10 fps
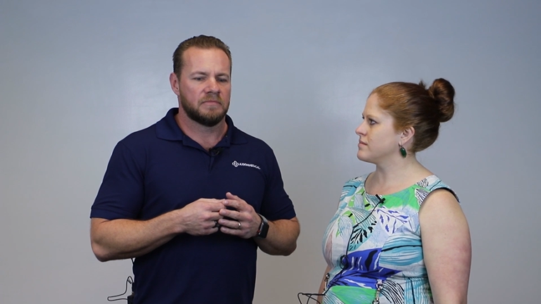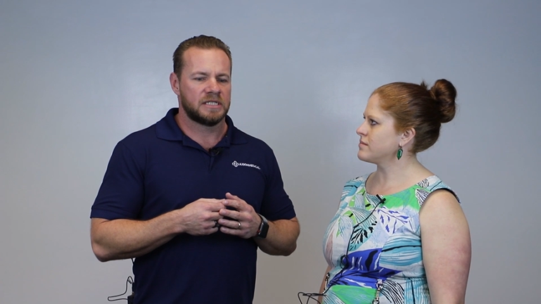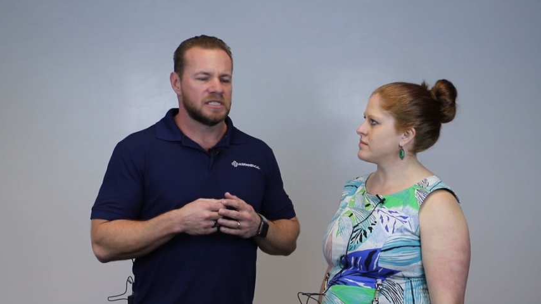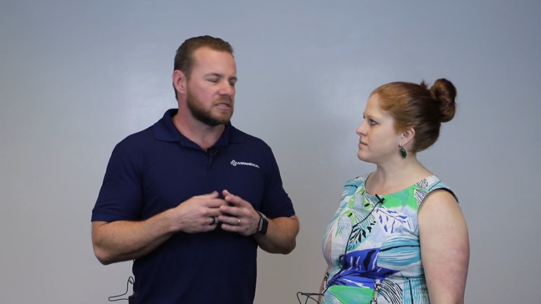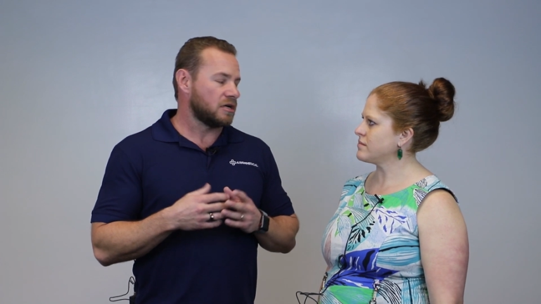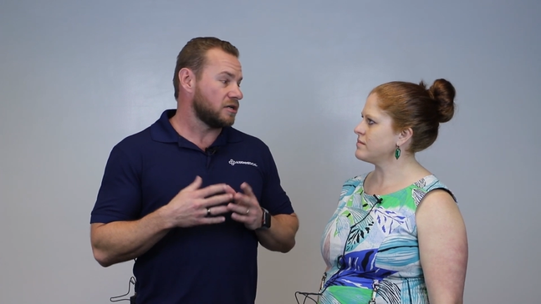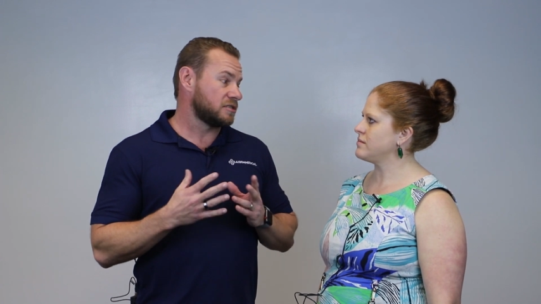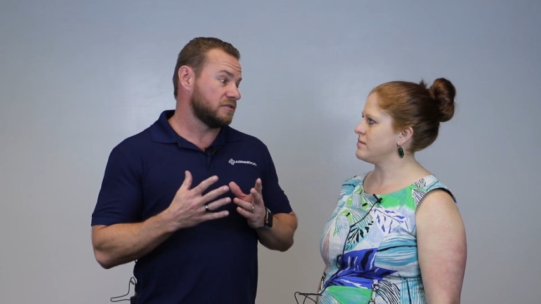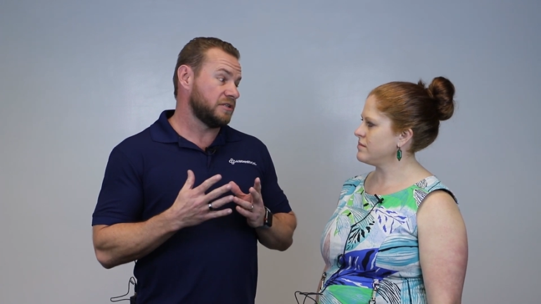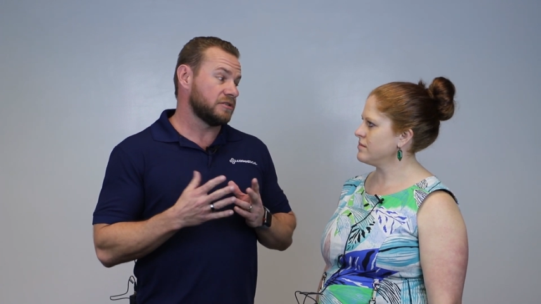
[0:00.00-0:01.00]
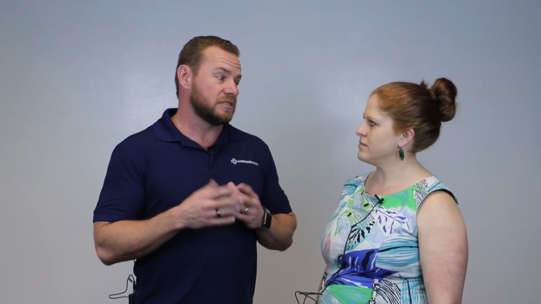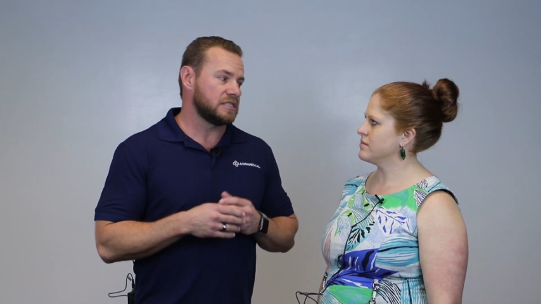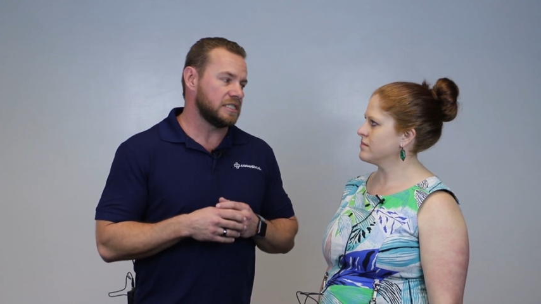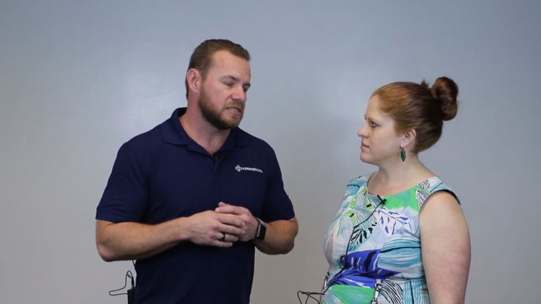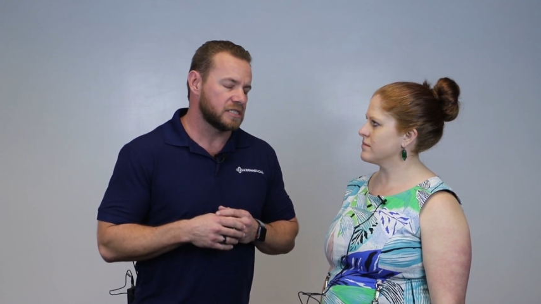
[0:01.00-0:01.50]
Speaker 1: it doesn't cause severe
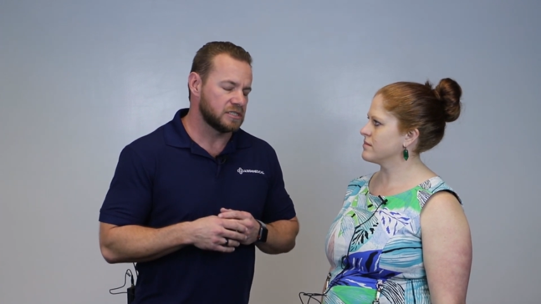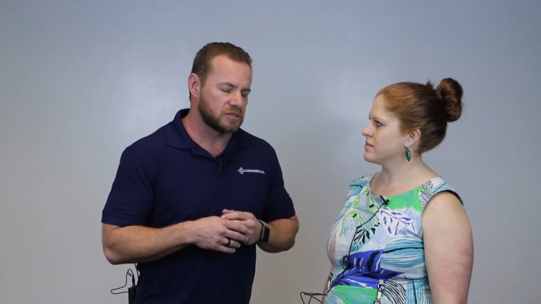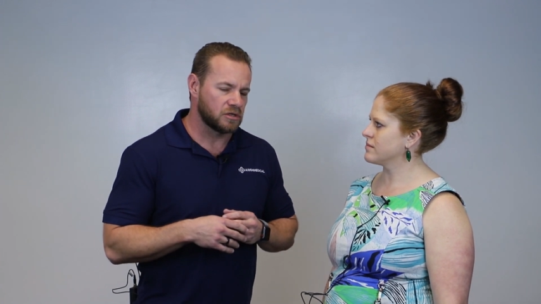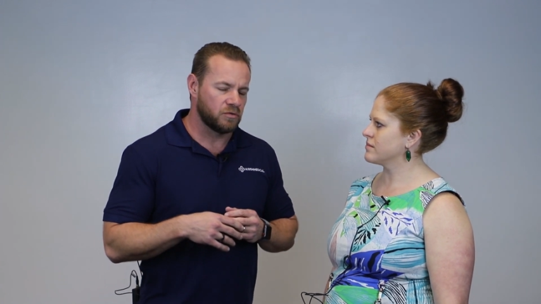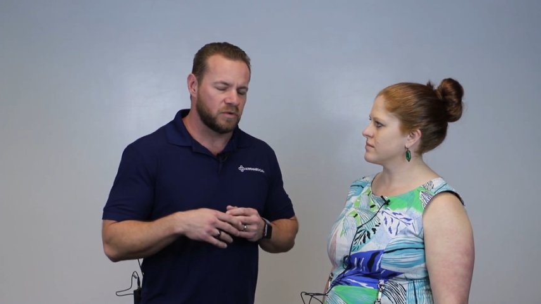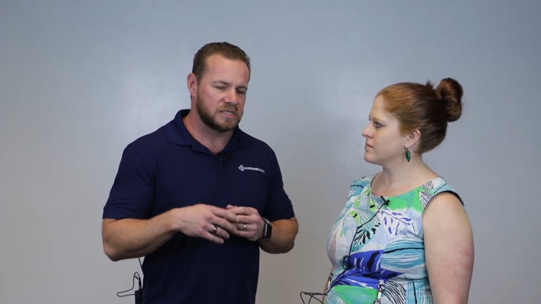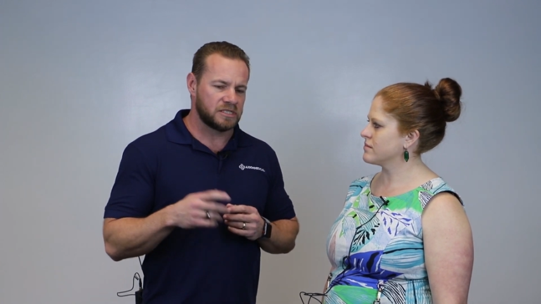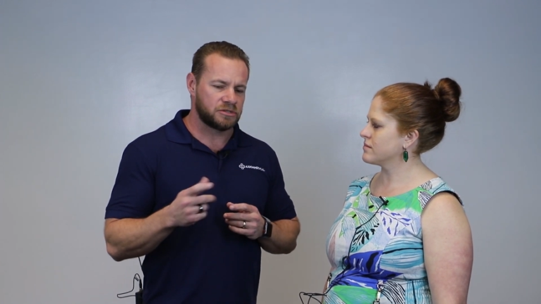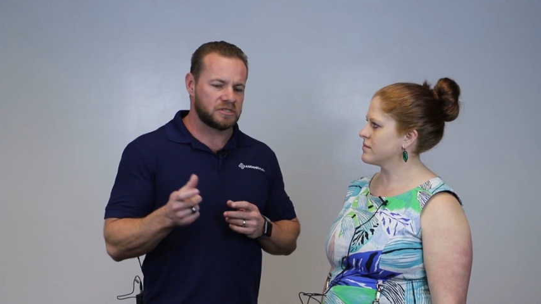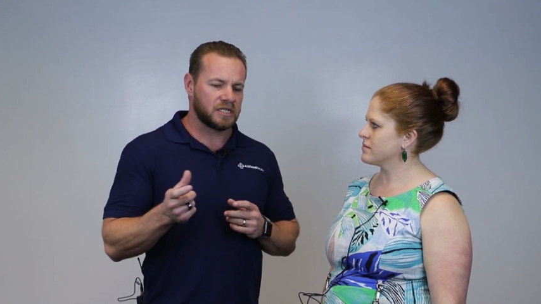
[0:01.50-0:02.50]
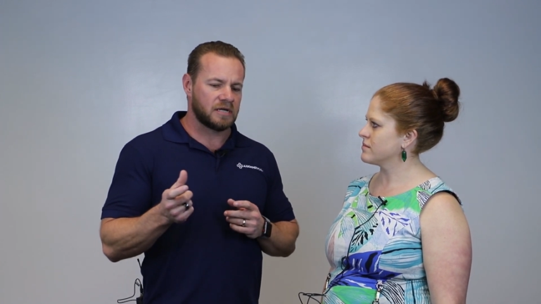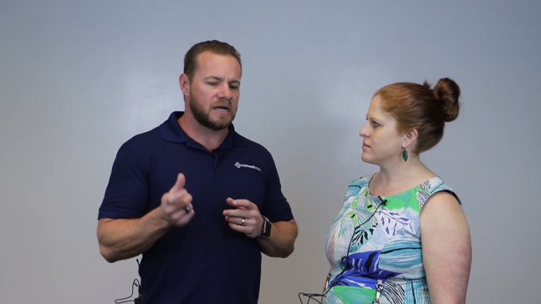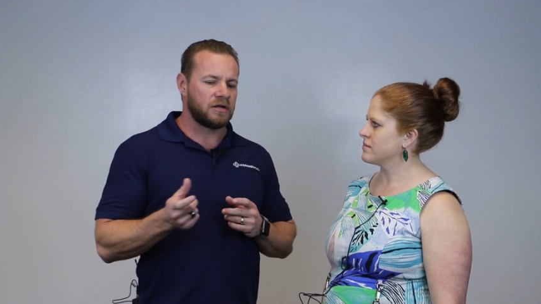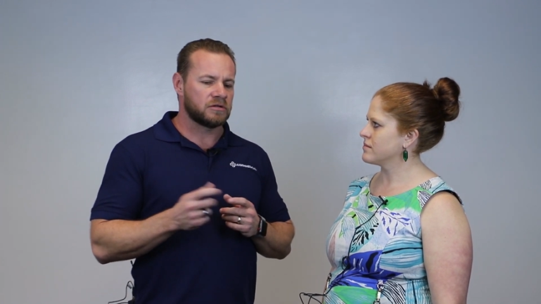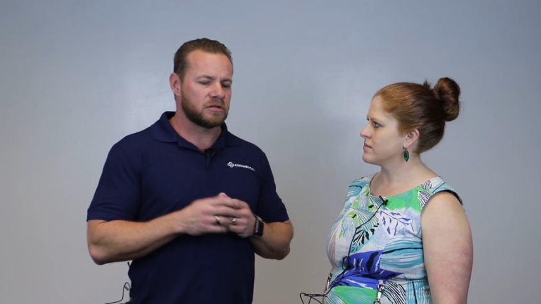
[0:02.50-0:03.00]
disease. And so what's interesting
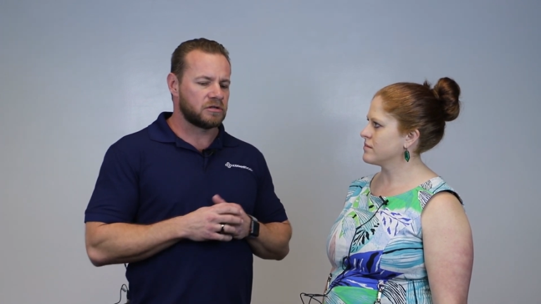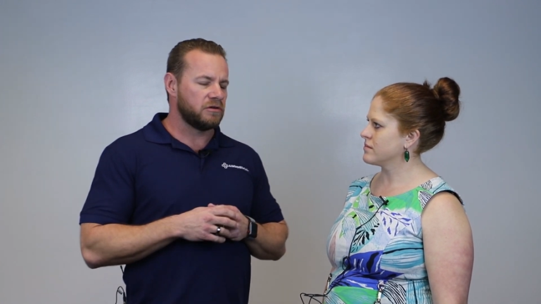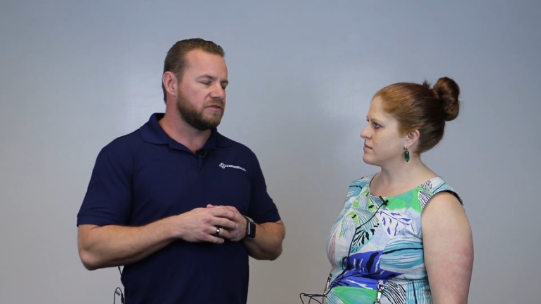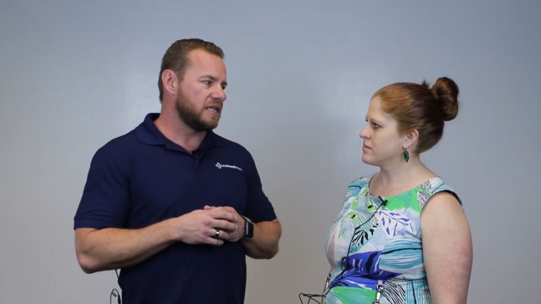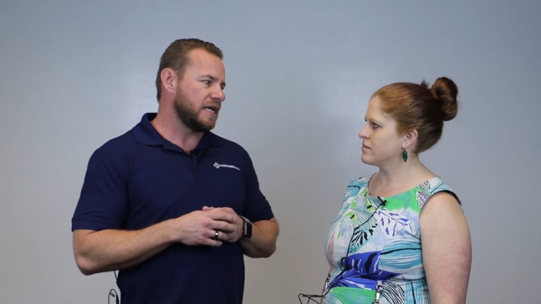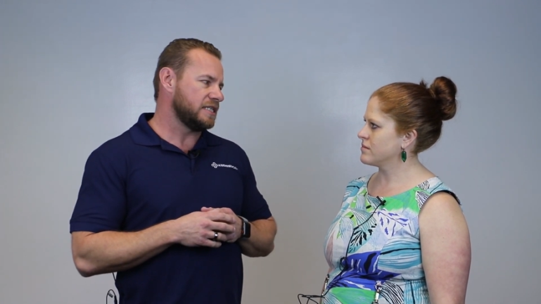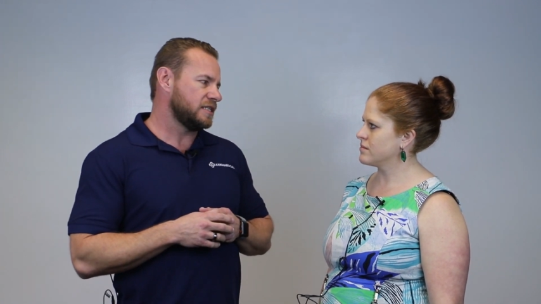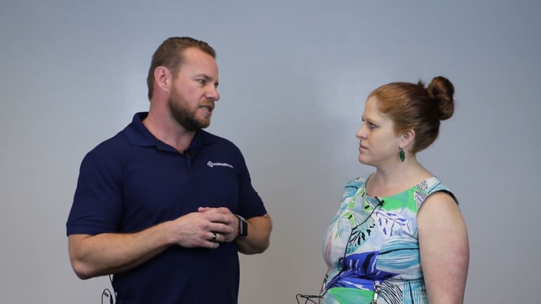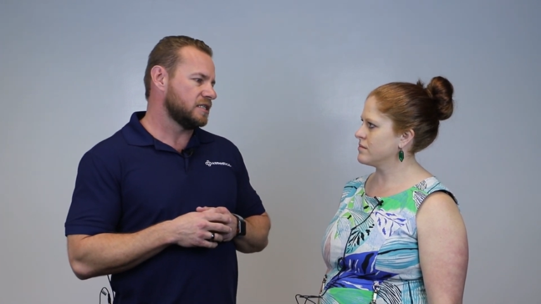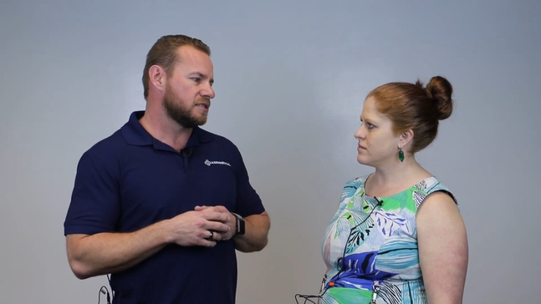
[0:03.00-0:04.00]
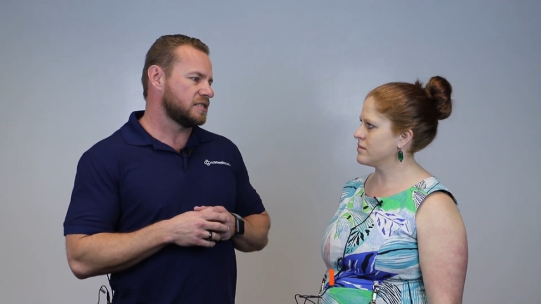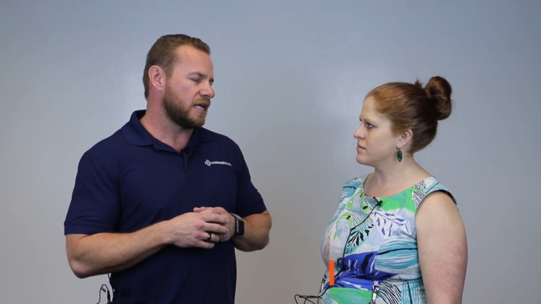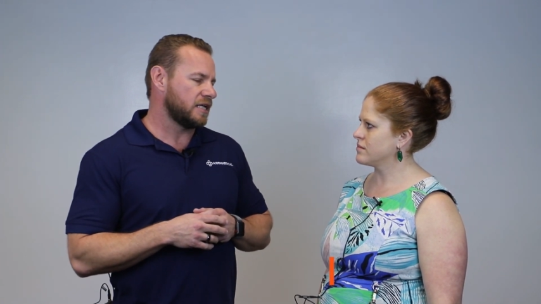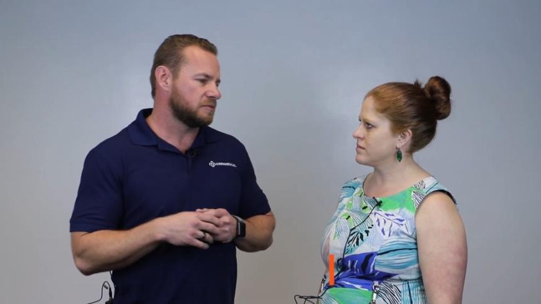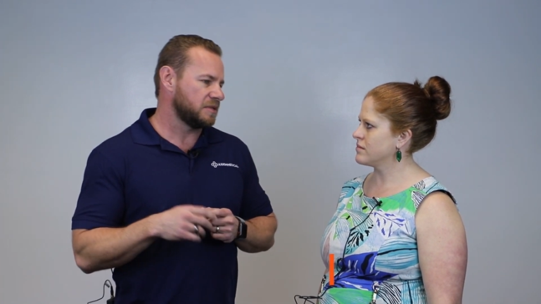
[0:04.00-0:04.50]
about COVID-19 is
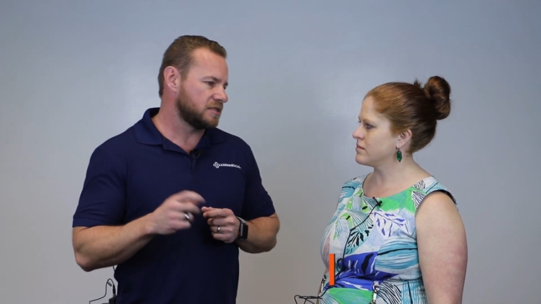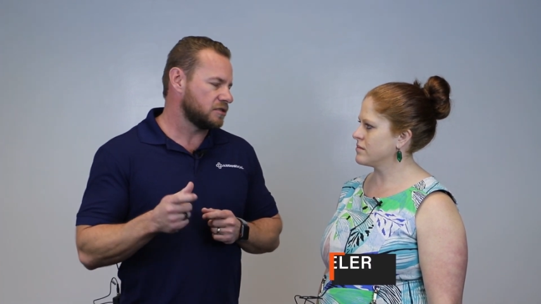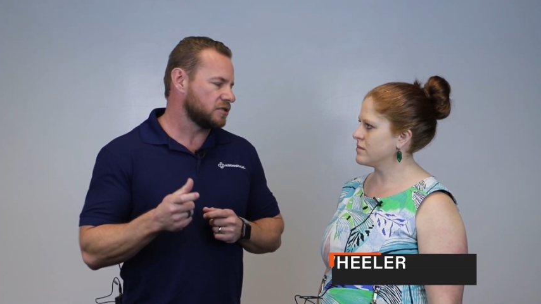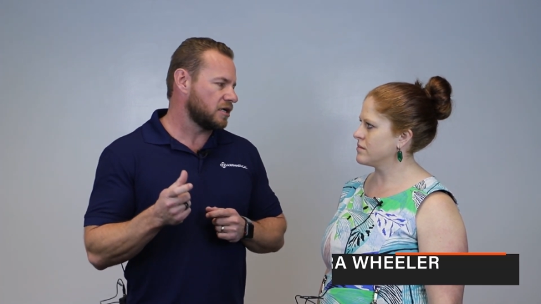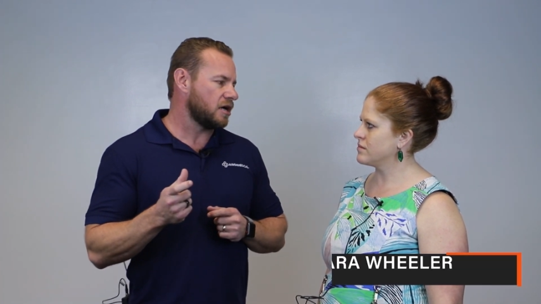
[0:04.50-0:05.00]
that it's potentially